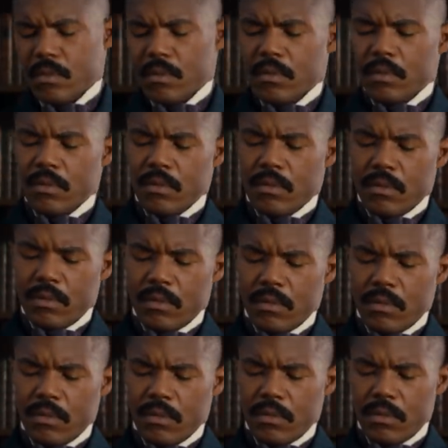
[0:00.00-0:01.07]
Moses Fleetwood
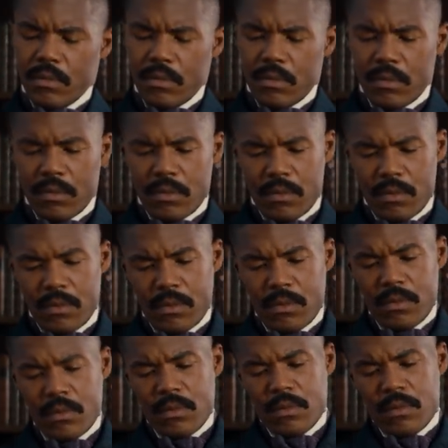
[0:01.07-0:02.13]
Walker is a
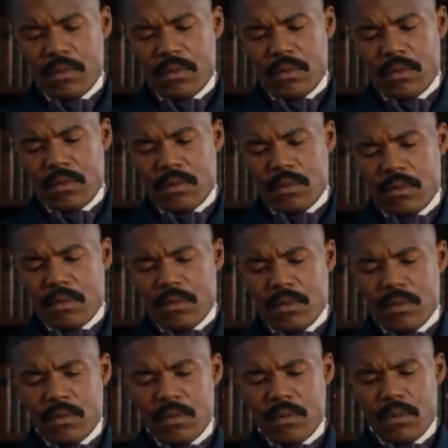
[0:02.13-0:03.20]
student at Oberlin
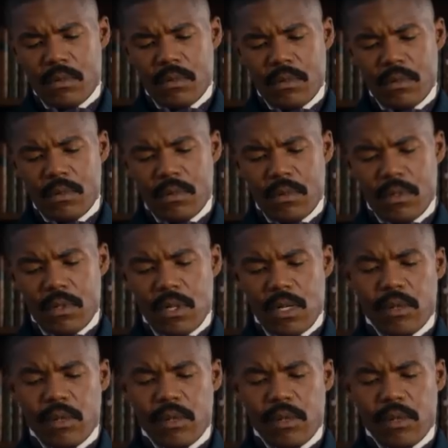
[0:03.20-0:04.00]
College, and he's like,